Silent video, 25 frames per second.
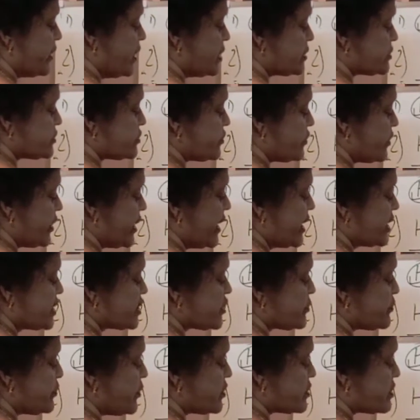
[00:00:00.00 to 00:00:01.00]
So
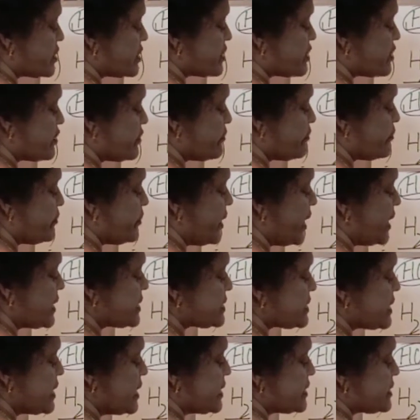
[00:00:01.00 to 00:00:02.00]
H positive
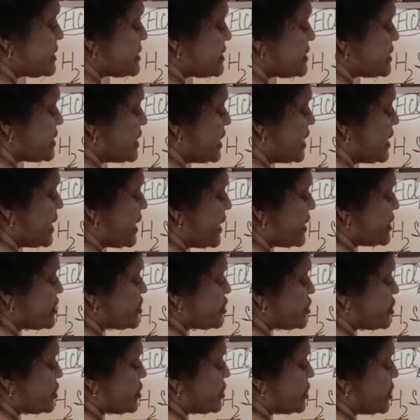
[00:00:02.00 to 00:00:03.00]
plus
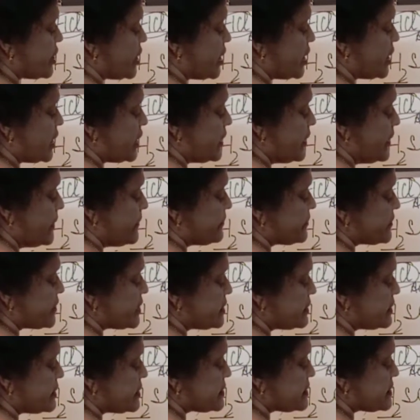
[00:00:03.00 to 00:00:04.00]
CH3,
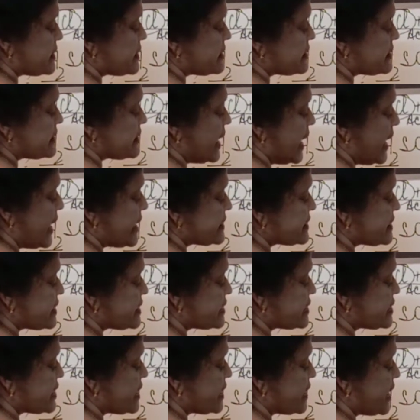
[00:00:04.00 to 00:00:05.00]
this is
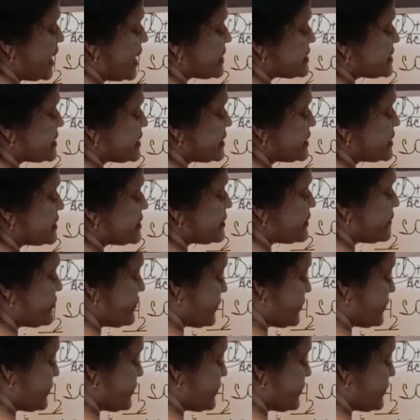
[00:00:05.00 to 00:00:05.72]
acetic acid.